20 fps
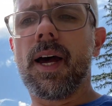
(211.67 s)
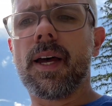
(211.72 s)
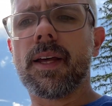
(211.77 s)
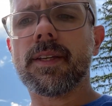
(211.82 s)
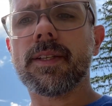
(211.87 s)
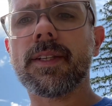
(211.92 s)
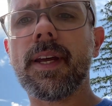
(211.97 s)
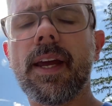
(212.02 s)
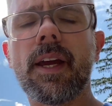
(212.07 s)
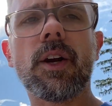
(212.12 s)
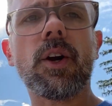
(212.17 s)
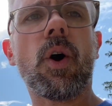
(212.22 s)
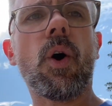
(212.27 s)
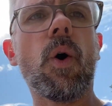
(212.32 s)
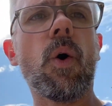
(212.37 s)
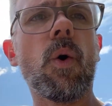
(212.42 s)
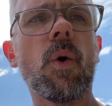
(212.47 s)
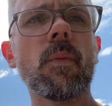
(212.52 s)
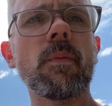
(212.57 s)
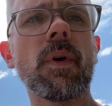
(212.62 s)

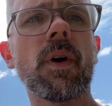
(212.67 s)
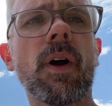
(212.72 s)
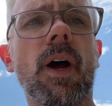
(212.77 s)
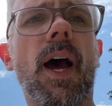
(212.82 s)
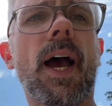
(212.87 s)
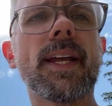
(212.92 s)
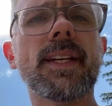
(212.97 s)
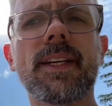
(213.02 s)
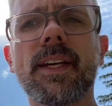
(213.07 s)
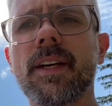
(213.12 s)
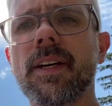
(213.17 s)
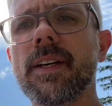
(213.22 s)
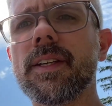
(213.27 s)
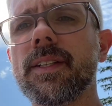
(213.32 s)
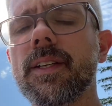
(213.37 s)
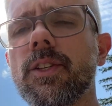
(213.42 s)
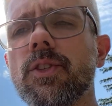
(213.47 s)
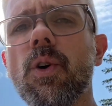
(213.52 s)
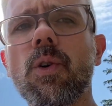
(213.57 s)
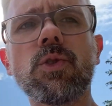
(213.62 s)
stay-at-home ideas
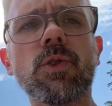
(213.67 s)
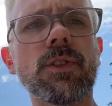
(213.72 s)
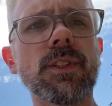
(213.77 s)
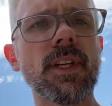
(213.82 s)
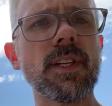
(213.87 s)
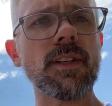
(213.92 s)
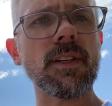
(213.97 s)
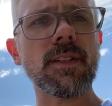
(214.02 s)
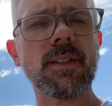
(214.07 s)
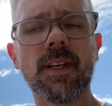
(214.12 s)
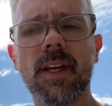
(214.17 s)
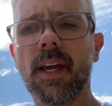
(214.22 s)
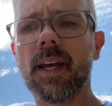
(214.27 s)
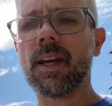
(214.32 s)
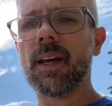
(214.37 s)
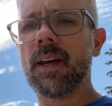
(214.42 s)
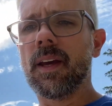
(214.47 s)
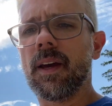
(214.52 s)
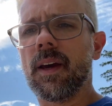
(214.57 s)
and social distancing,